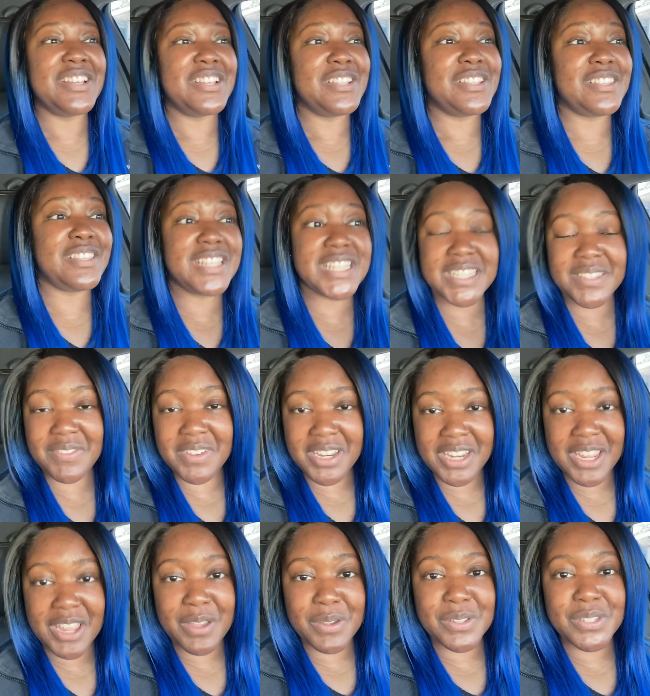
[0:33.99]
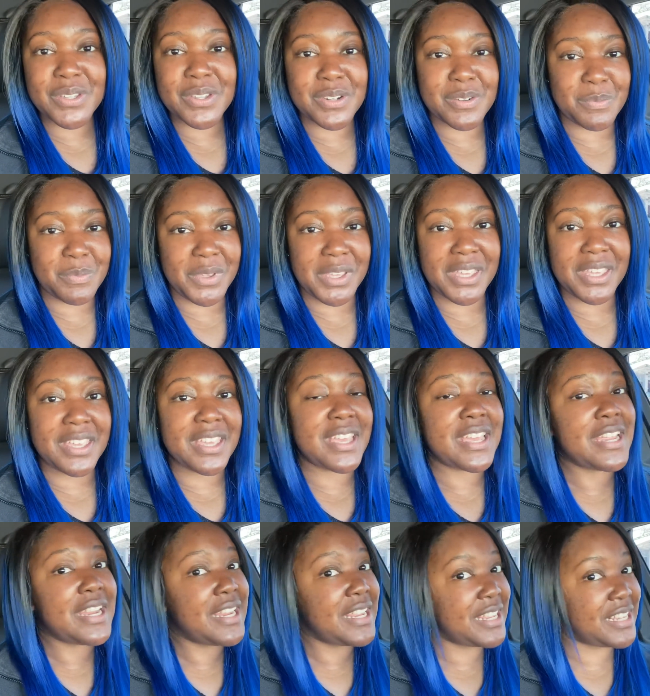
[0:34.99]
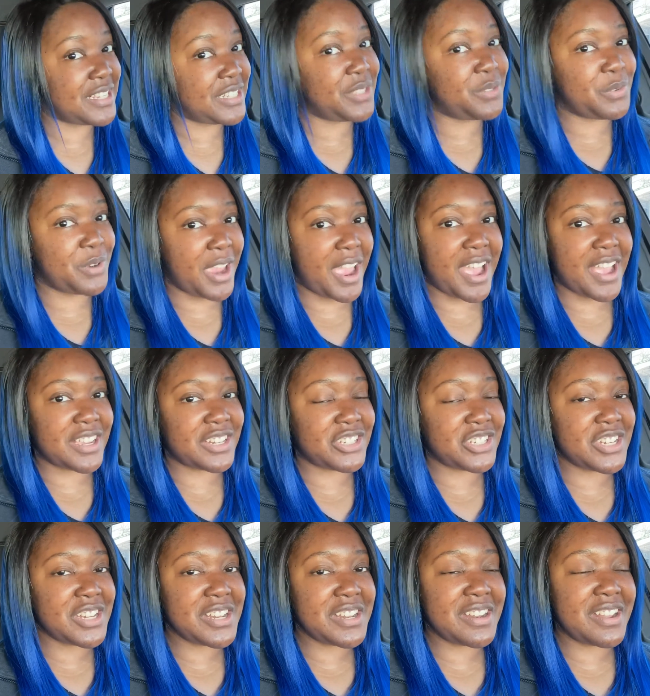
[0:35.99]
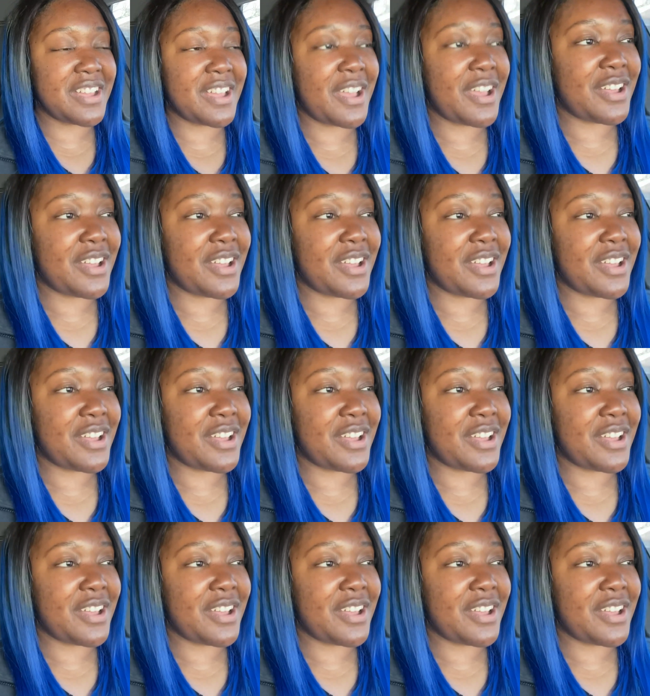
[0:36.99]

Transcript: This video is gonna be his reaction,